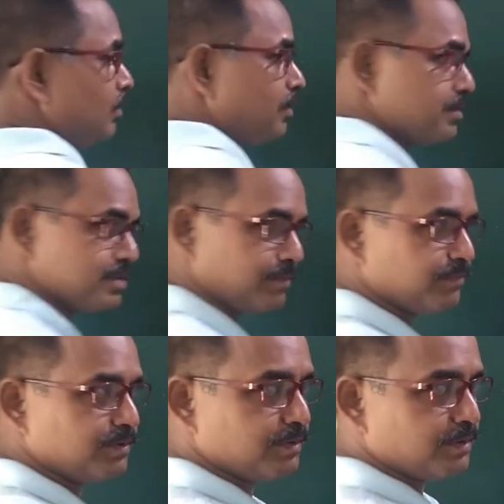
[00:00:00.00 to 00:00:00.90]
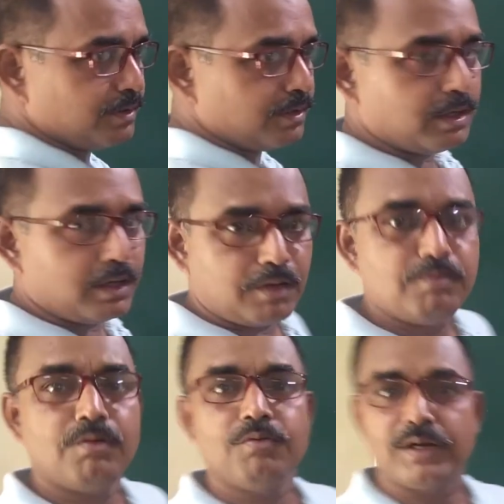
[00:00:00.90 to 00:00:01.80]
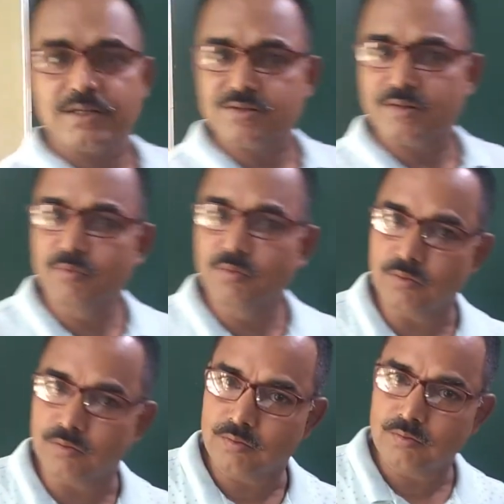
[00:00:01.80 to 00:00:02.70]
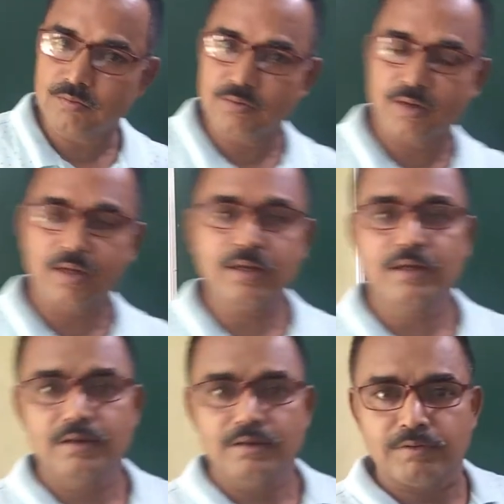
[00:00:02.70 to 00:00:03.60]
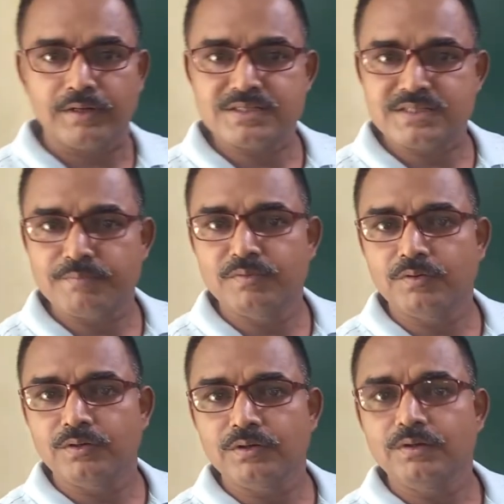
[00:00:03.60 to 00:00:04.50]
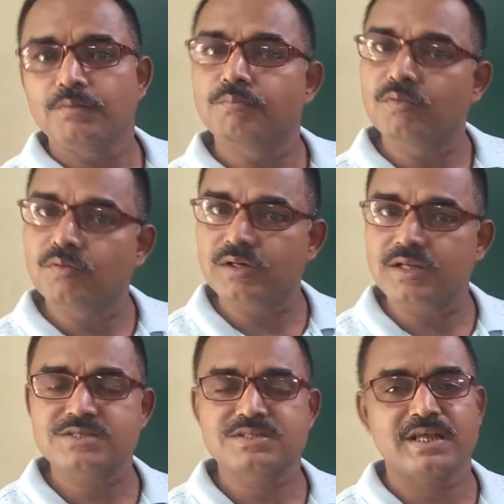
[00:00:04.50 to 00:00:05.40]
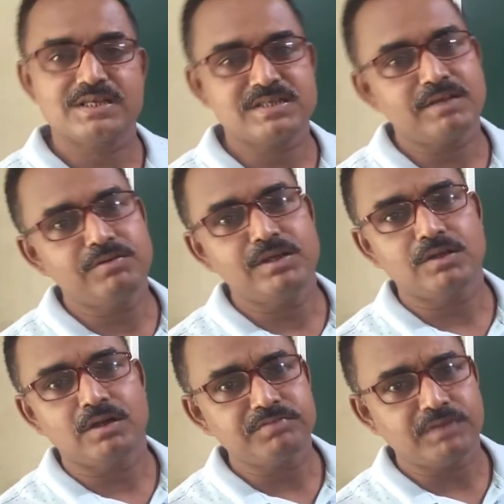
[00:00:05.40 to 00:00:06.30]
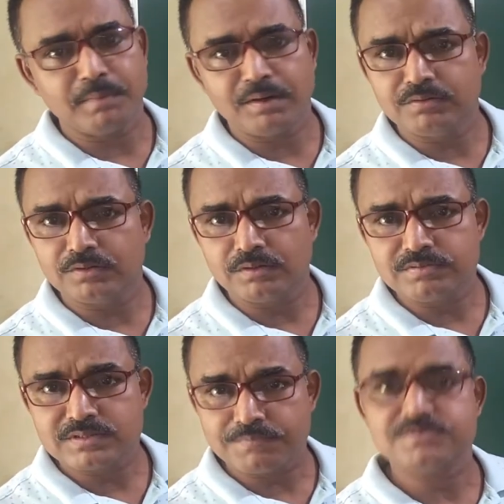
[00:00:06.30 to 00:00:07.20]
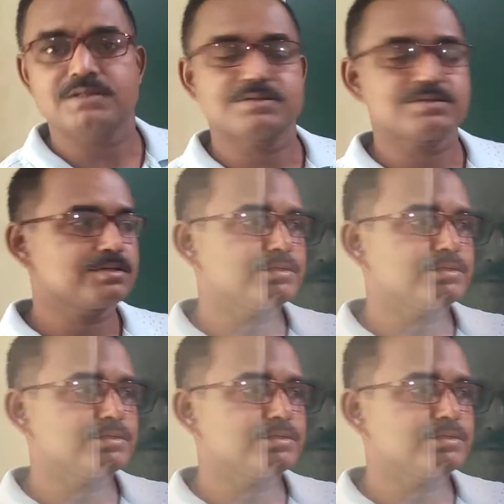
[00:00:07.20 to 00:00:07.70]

concept. You know what is a mole? Okay, what is a mole? Mole is the SI unit of amount of substance.